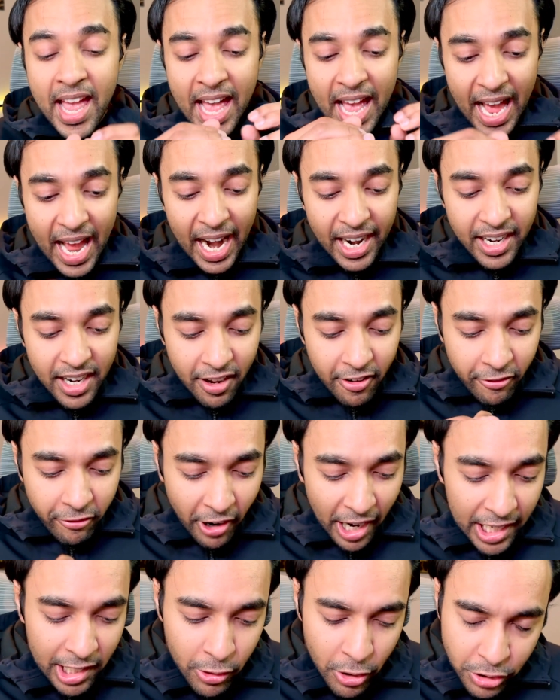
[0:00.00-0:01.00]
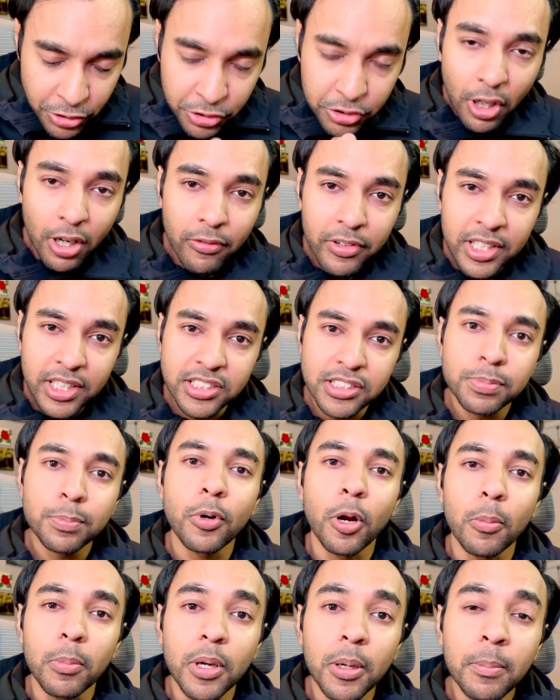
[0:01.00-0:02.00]
And while you're solving this
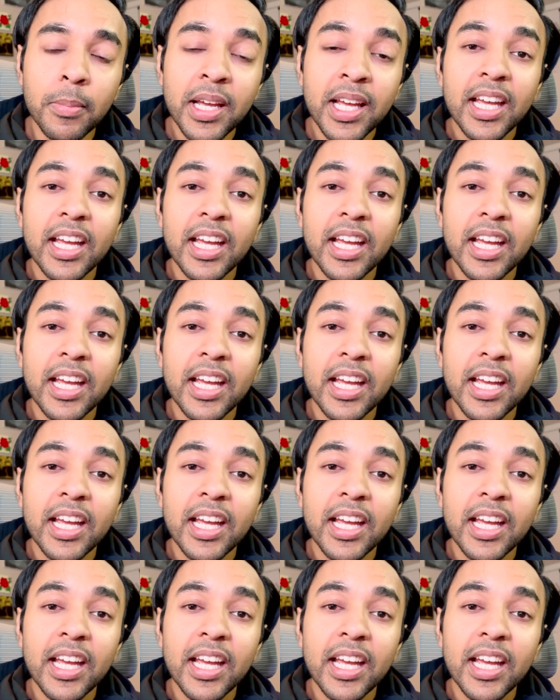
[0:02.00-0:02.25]
problem,